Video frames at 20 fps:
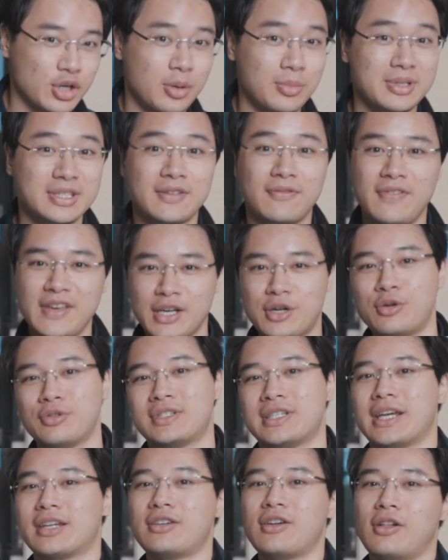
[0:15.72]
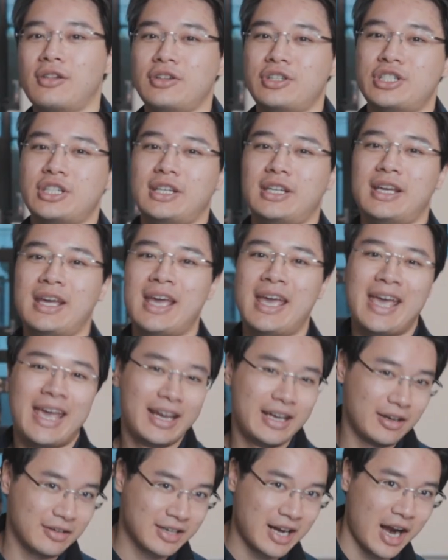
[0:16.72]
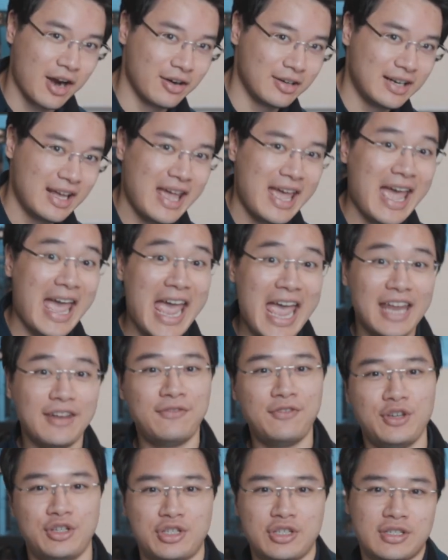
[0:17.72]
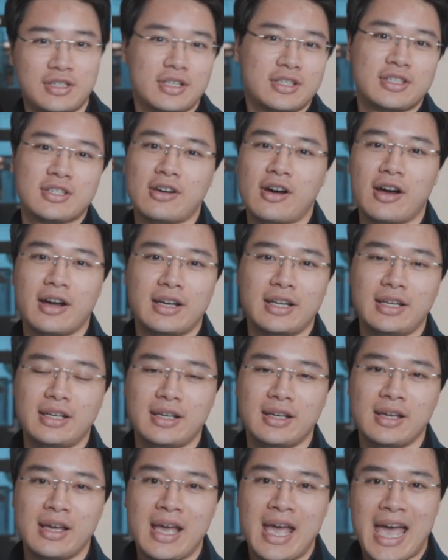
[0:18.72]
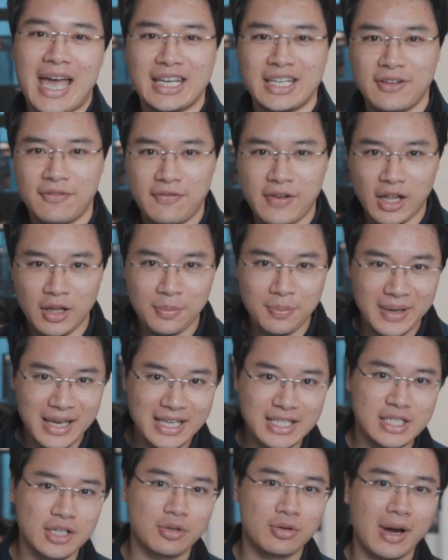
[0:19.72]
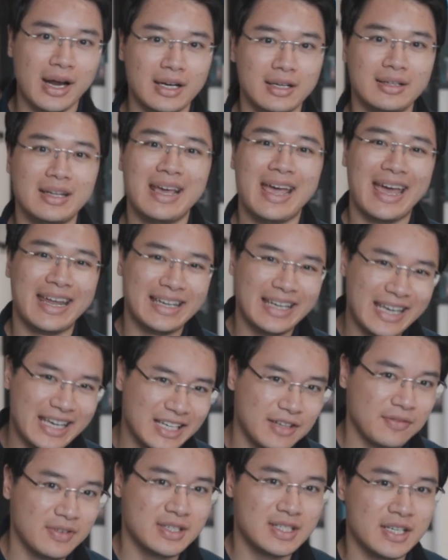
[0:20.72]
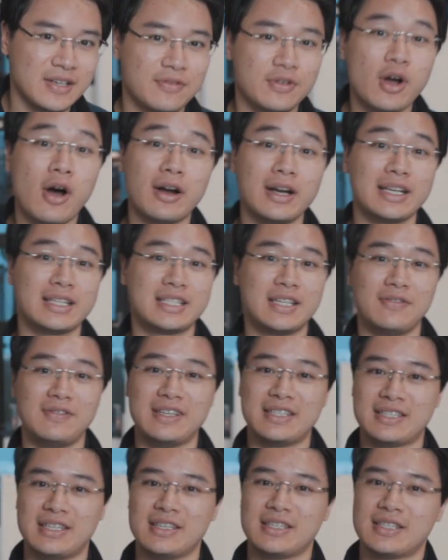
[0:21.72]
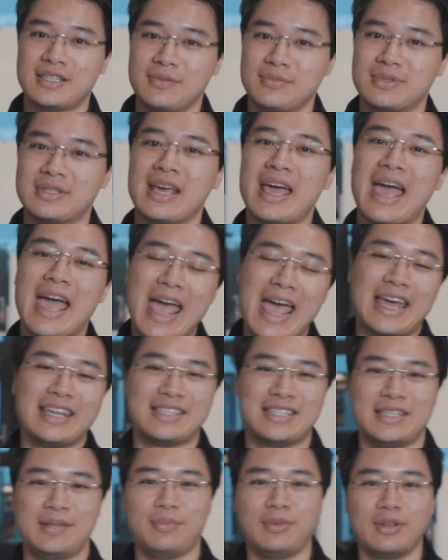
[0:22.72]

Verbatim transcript: autonomous vehicle technology in our current and future society and develop integrated and innovative connectivity systems and